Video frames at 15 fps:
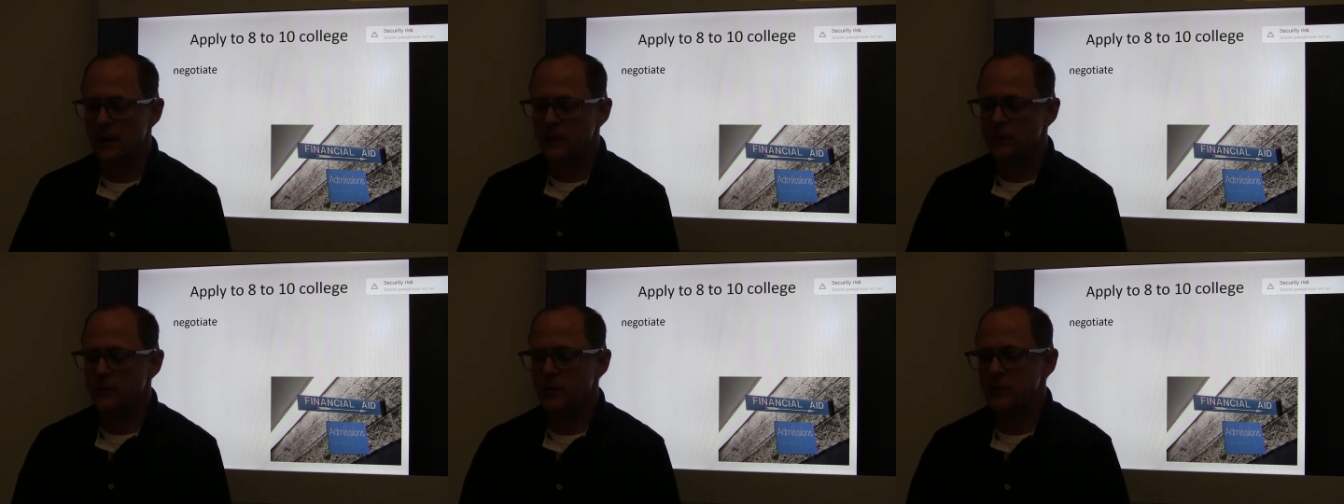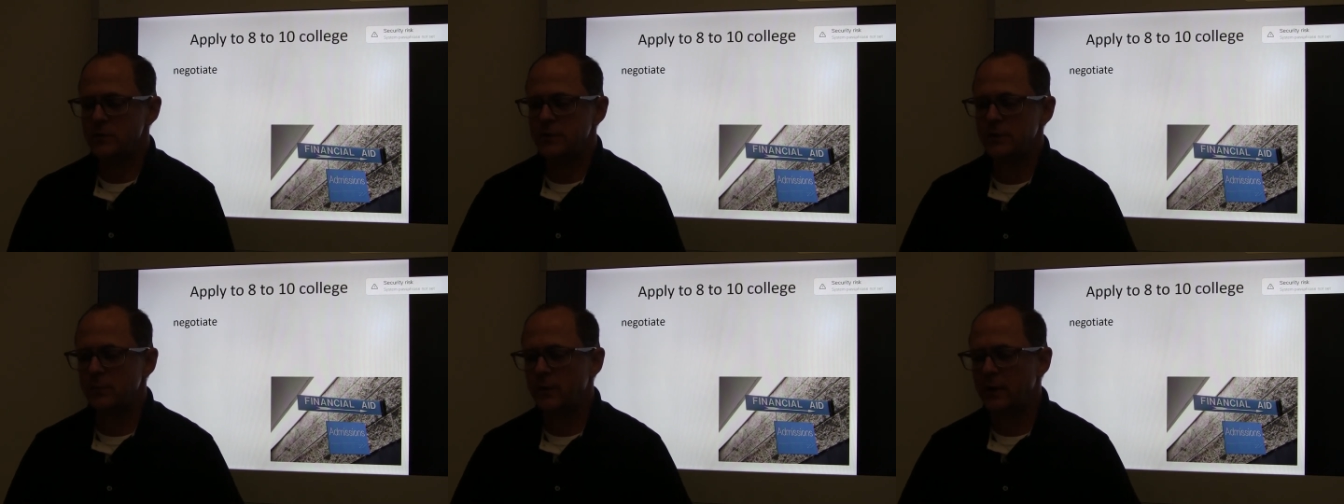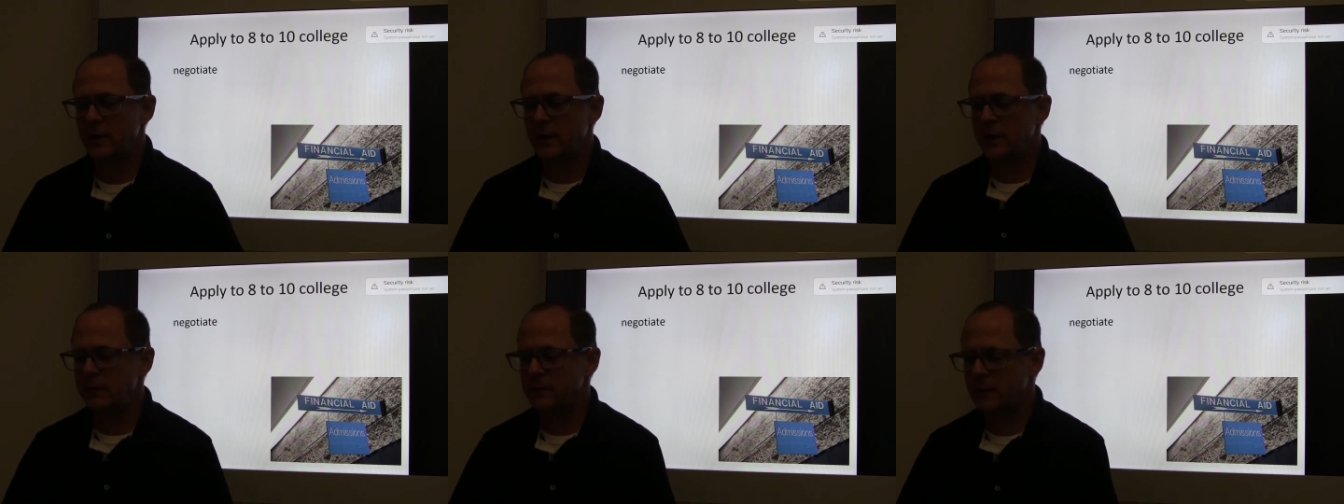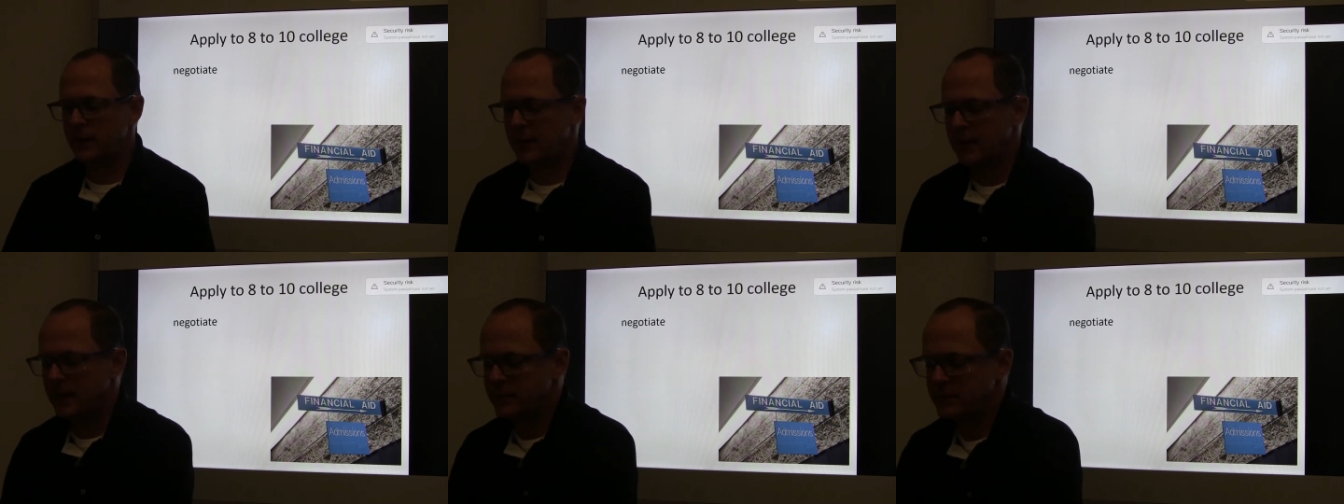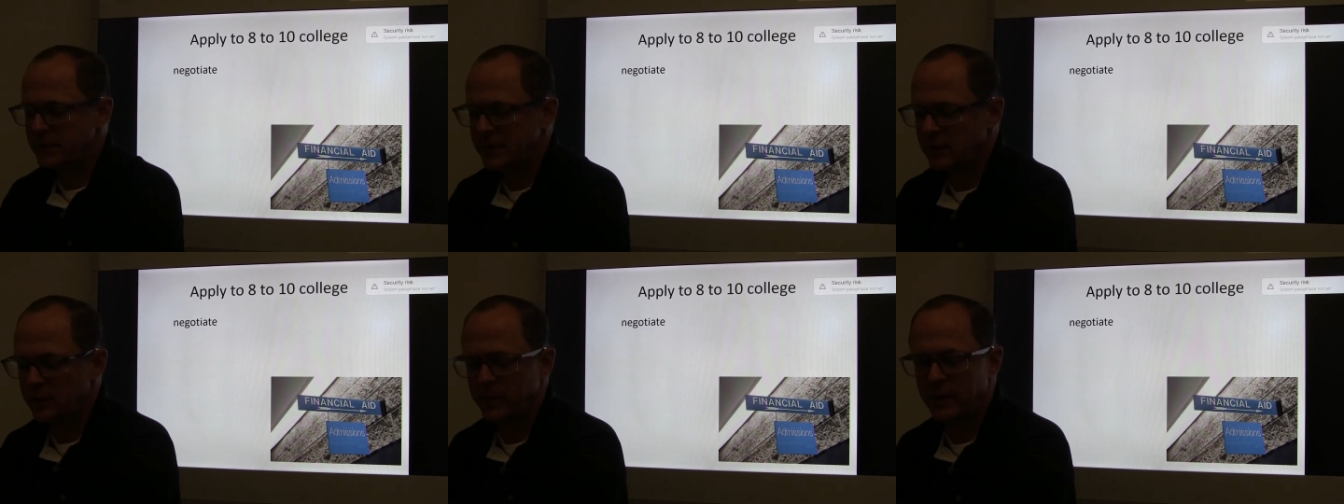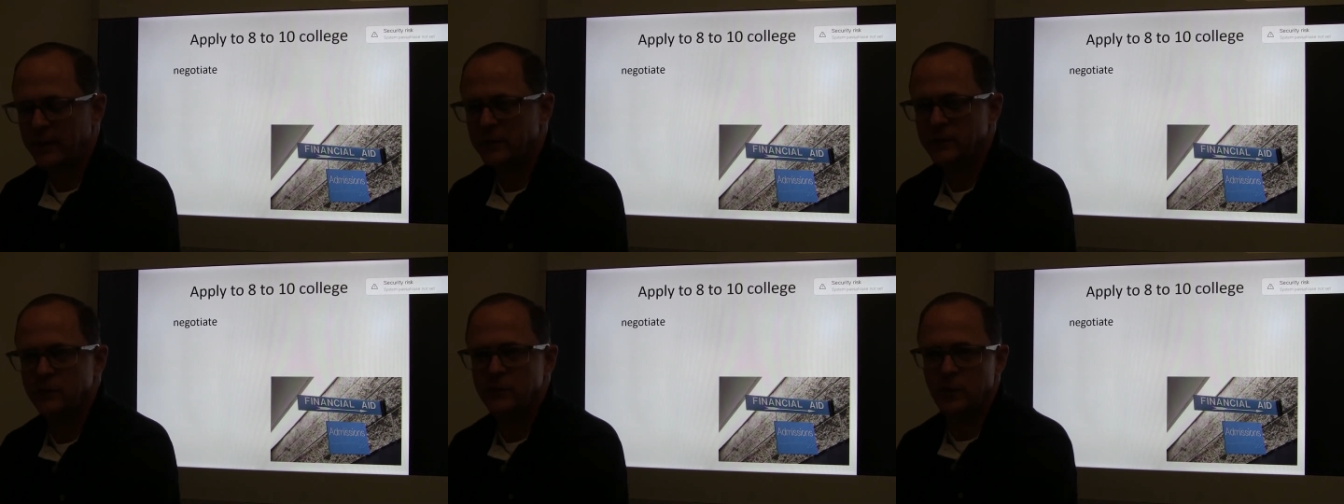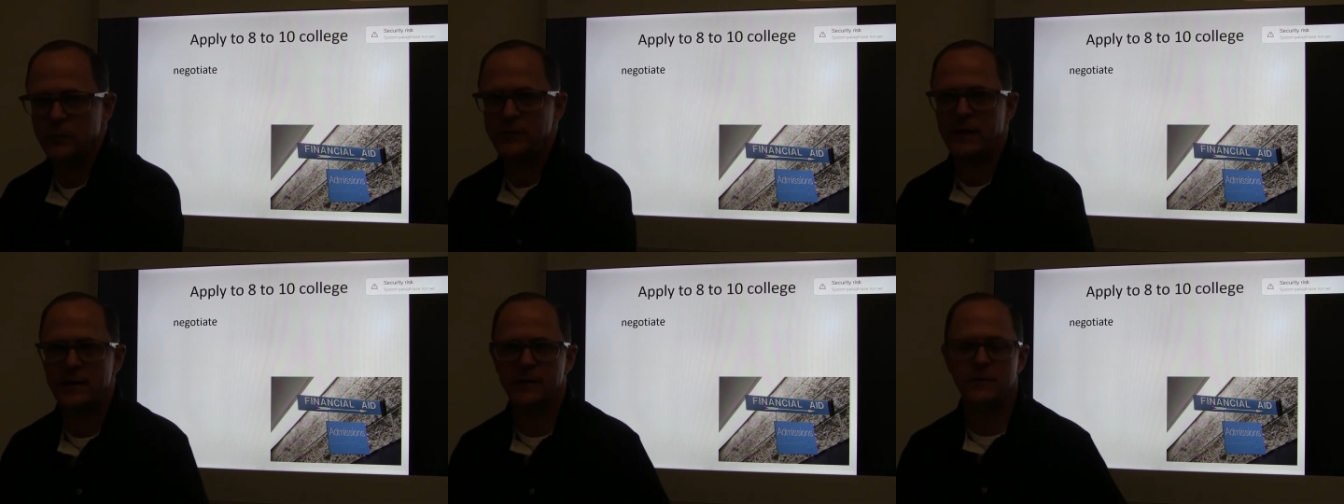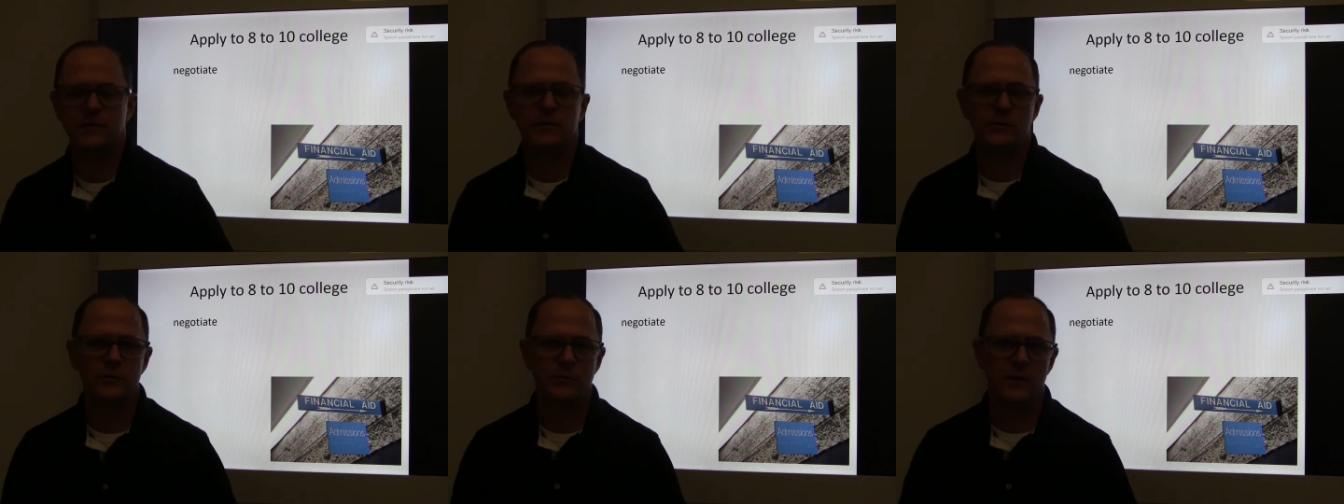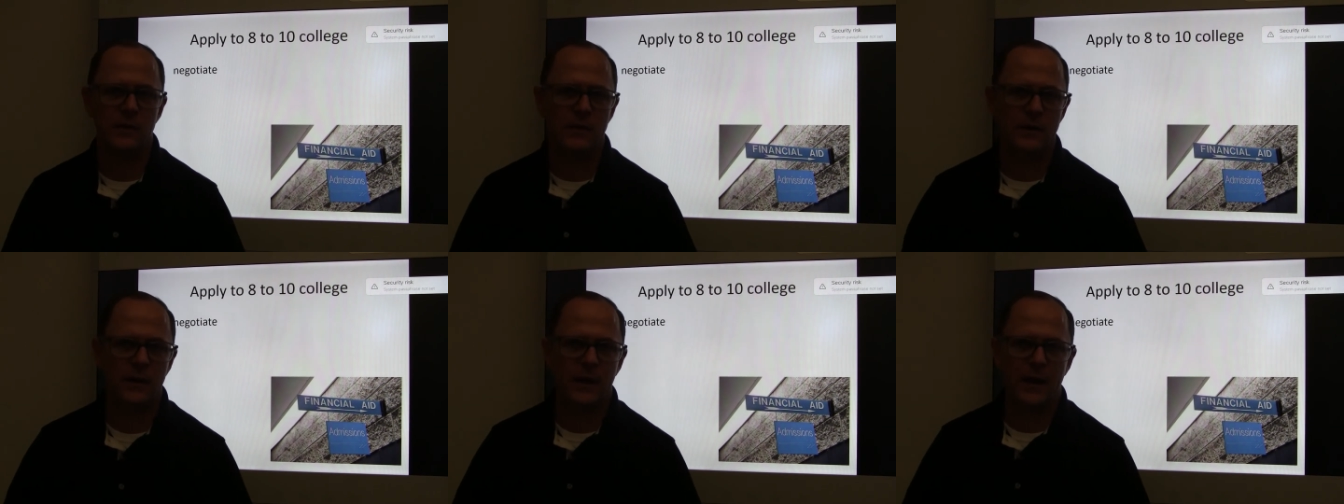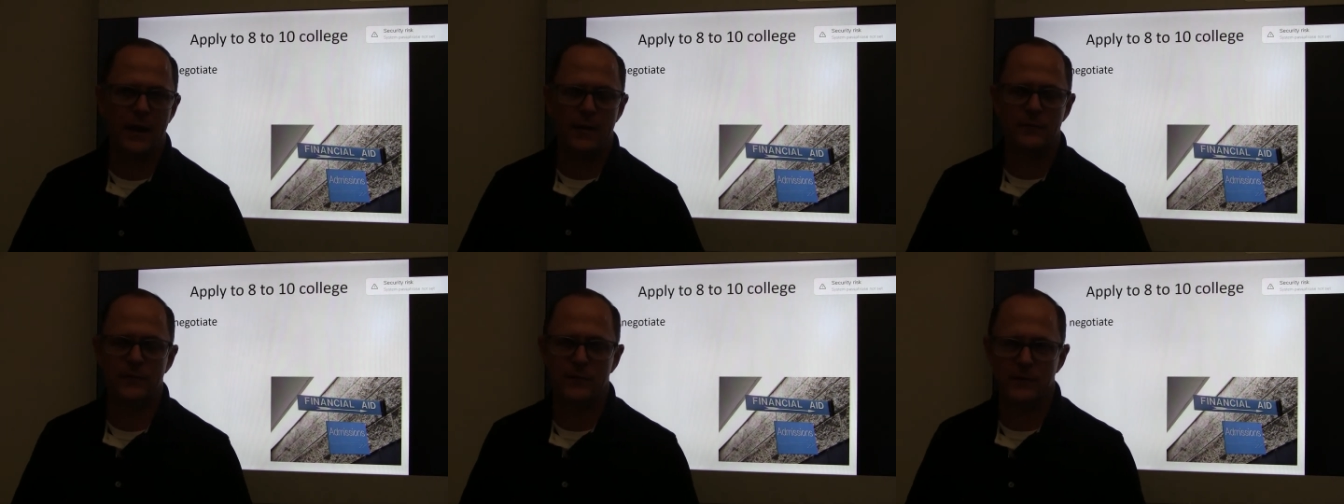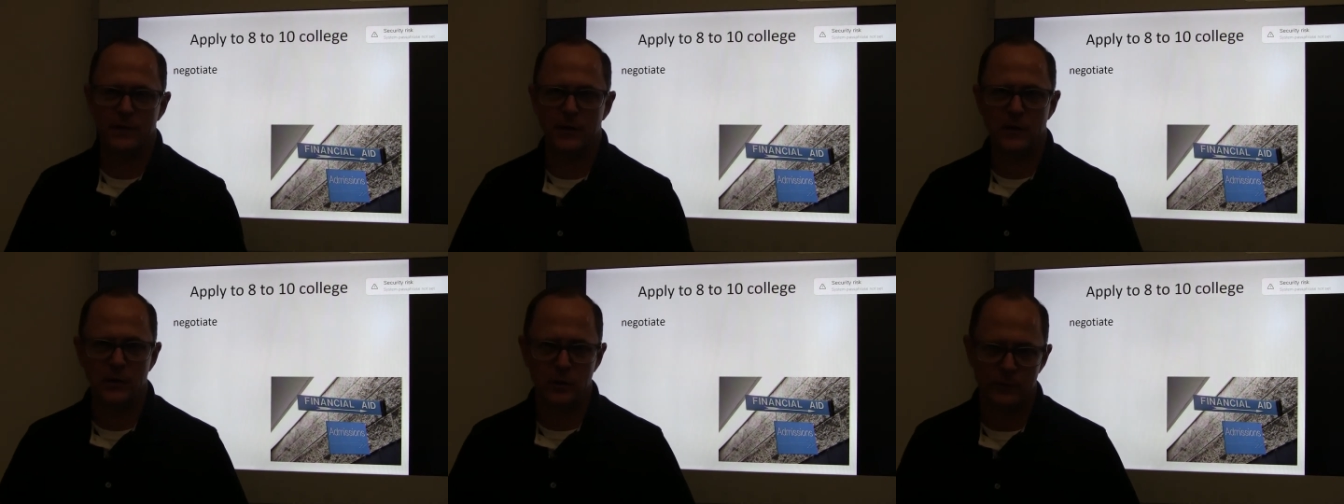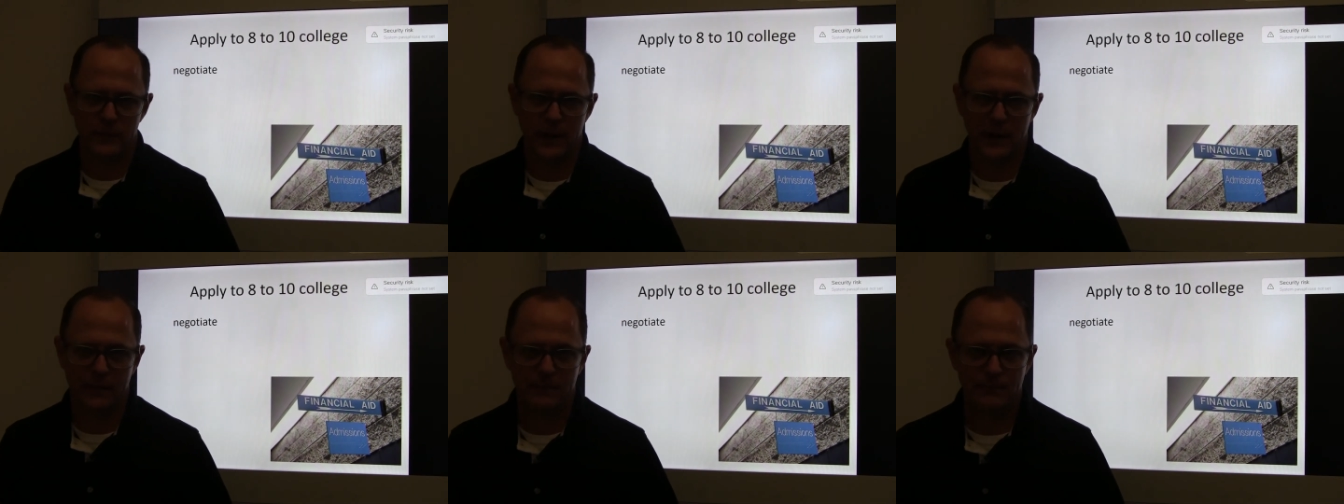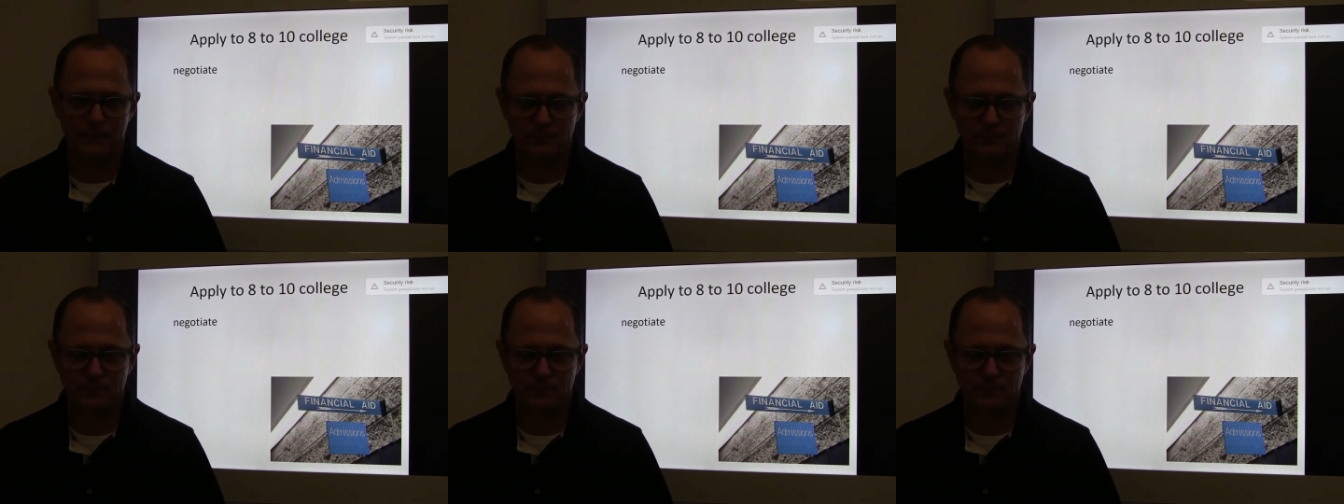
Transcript: So she went and she and her parents drove down to Tucson and visited U of A.